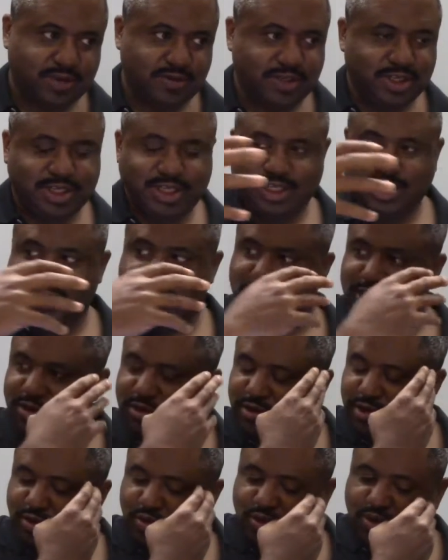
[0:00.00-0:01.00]
So he sees
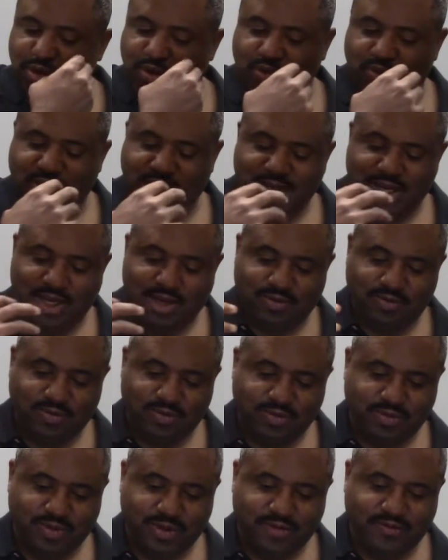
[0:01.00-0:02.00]
the whirlwind
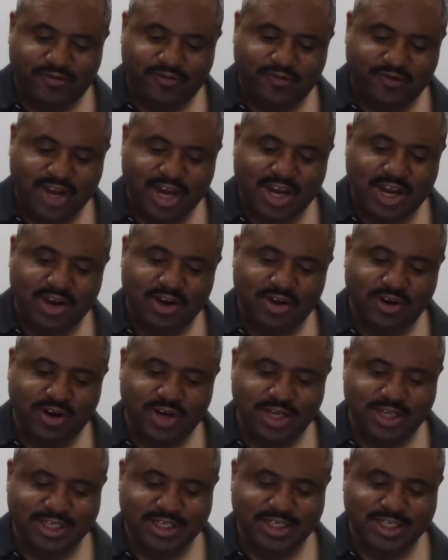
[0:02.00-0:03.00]
of fire,
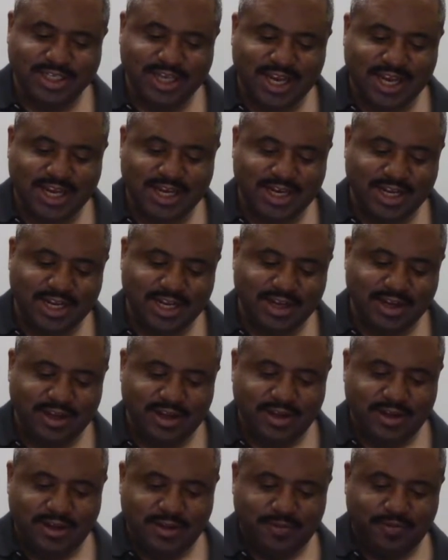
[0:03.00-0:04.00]
he sees lightning,
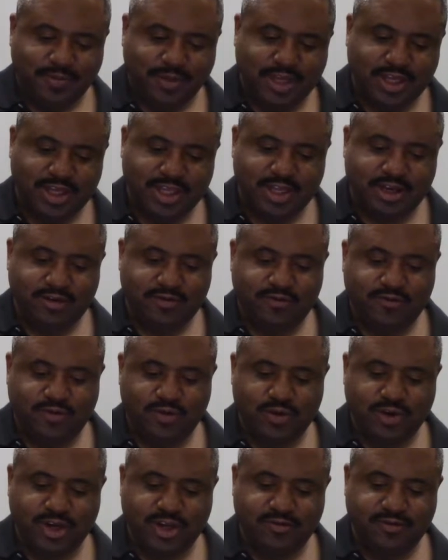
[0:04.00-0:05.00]
and then the
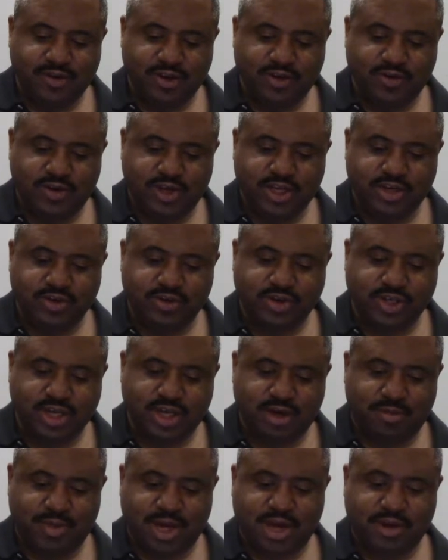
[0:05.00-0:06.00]
4 living creatures
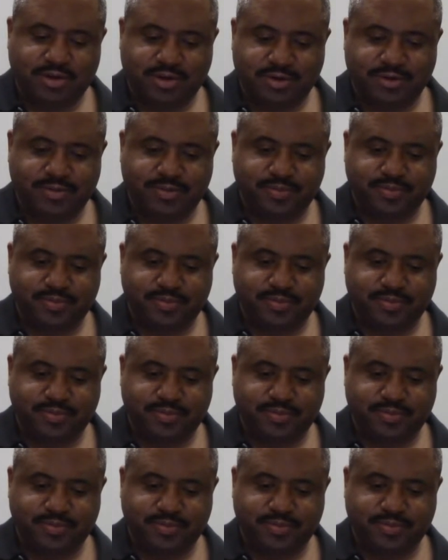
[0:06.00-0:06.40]
come out.